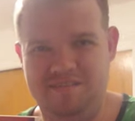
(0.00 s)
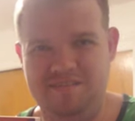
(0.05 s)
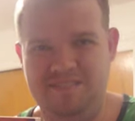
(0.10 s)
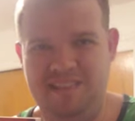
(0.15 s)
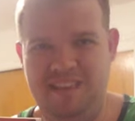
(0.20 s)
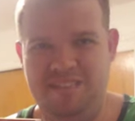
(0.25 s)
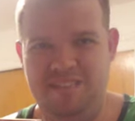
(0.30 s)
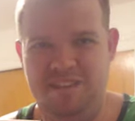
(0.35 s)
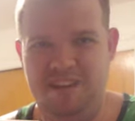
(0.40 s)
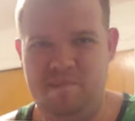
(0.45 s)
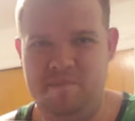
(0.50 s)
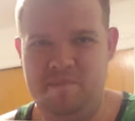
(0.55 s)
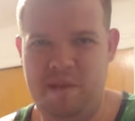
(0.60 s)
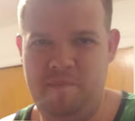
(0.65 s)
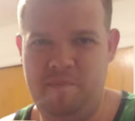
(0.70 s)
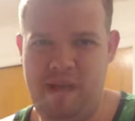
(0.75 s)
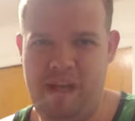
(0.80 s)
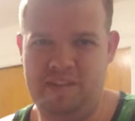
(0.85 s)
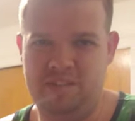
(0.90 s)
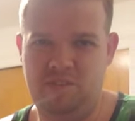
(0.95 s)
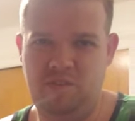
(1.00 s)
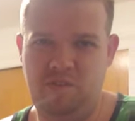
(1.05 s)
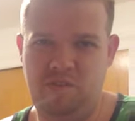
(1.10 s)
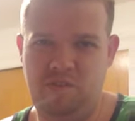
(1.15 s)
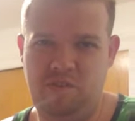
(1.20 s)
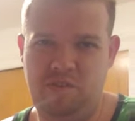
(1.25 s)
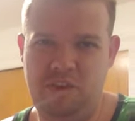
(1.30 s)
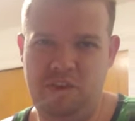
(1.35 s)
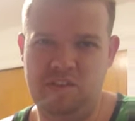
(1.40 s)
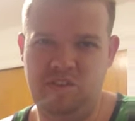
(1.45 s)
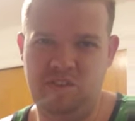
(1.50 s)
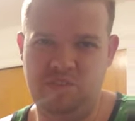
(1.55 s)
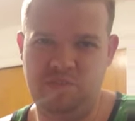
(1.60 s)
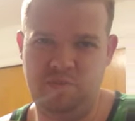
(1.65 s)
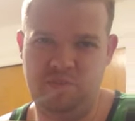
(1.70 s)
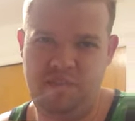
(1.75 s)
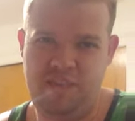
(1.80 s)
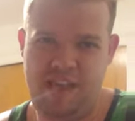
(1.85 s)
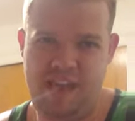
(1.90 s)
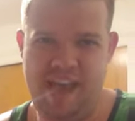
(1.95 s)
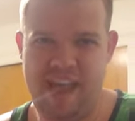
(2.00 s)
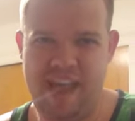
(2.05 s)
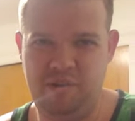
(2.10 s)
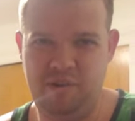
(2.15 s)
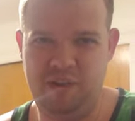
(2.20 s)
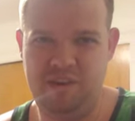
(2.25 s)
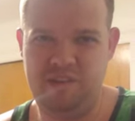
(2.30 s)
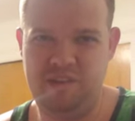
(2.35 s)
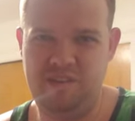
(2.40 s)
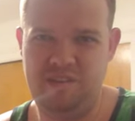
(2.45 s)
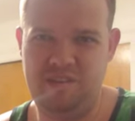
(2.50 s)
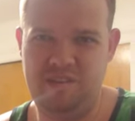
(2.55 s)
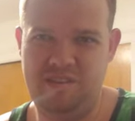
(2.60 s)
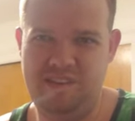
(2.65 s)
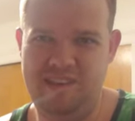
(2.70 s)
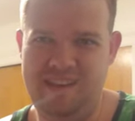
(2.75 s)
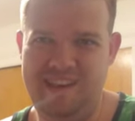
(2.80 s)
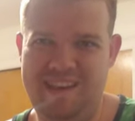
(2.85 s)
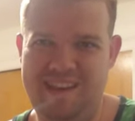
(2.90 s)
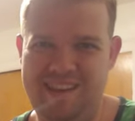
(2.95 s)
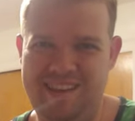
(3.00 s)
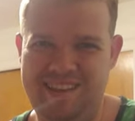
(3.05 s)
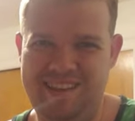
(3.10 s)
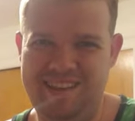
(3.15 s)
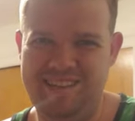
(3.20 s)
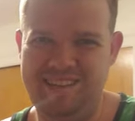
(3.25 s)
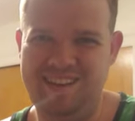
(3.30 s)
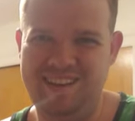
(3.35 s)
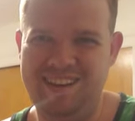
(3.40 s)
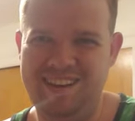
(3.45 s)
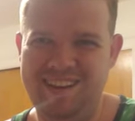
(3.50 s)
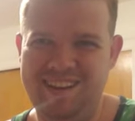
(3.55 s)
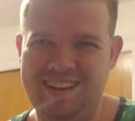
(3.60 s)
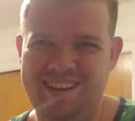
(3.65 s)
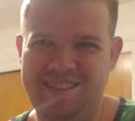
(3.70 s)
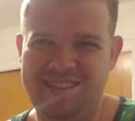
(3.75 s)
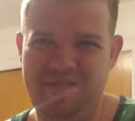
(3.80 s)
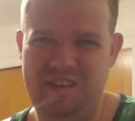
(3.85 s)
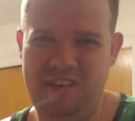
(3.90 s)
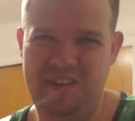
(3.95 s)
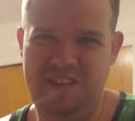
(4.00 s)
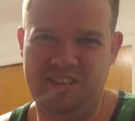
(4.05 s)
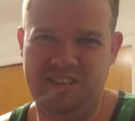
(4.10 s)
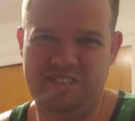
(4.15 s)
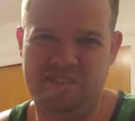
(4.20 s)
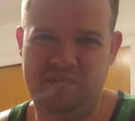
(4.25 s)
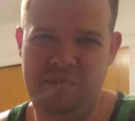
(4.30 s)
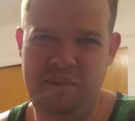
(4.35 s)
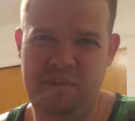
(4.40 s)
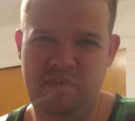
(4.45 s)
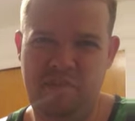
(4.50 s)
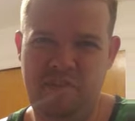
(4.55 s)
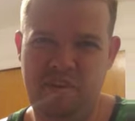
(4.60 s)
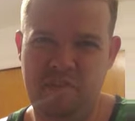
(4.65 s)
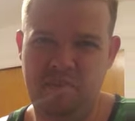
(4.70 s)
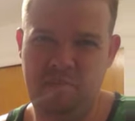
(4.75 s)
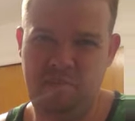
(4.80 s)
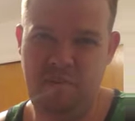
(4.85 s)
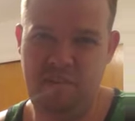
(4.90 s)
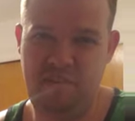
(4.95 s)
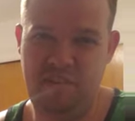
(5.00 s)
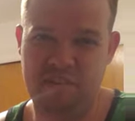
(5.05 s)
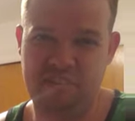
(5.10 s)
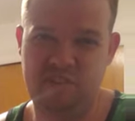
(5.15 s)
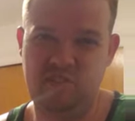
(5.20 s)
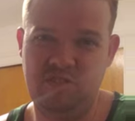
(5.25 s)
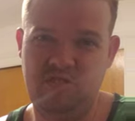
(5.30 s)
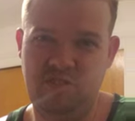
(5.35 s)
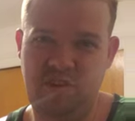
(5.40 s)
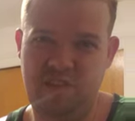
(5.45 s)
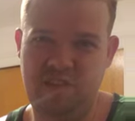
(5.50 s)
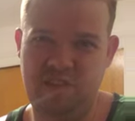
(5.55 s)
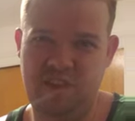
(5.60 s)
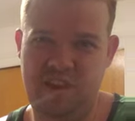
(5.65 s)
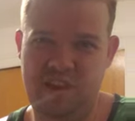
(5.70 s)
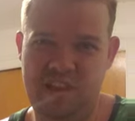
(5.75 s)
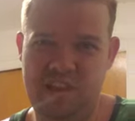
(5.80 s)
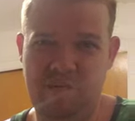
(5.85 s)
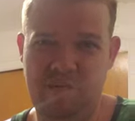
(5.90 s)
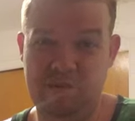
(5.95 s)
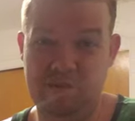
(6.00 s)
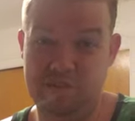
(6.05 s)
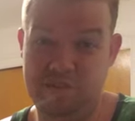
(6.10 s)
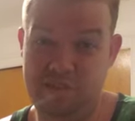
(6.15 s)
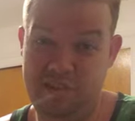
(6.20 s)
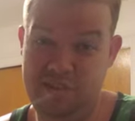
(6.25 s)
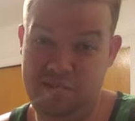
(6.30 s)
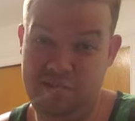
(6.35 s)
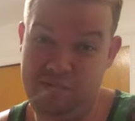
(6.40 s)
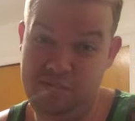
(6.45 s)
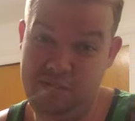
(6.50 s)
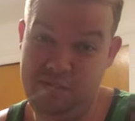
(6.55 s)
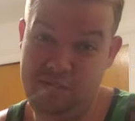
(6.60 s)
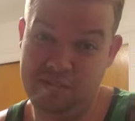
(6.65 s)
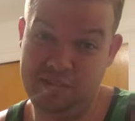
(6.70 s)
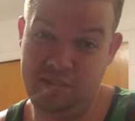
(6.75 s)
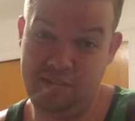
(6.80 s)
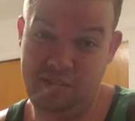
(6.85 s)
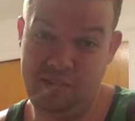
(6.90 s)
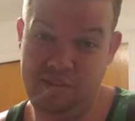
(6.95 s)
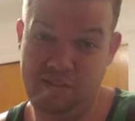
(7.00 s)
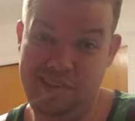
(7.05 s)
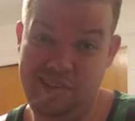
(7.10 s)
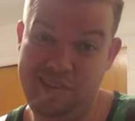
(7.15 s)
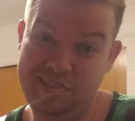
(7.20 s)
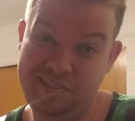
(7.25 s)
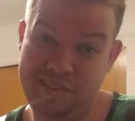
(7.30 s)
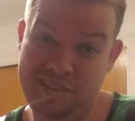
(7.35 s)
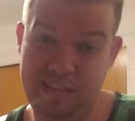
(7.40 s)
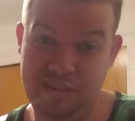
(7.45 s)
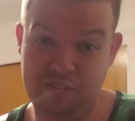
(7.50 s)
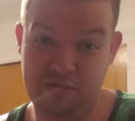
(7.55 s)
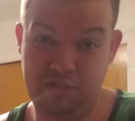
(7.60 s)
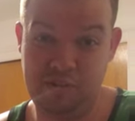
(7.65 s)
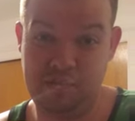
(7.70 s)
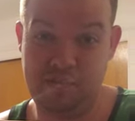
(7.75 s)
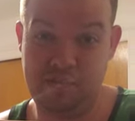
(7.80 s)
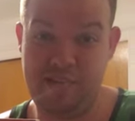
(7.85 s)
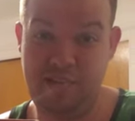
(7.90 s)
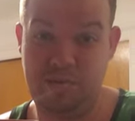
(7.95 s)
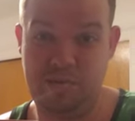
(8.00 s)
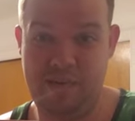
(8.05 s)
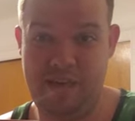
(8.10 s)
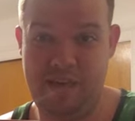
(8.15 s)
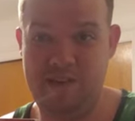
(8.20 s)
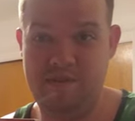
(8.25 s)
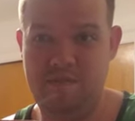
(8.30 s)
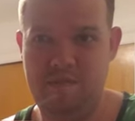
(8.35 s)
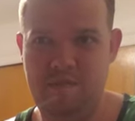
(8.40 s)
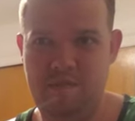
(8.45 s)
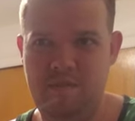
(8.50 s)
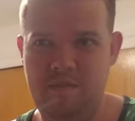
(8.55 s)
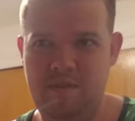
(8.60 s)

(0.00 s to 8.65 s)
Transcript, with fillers: they learn about magical creatures with Hagrid, and we also meet Prof Professor Trelawney, which is who is a little eccentric, by the way,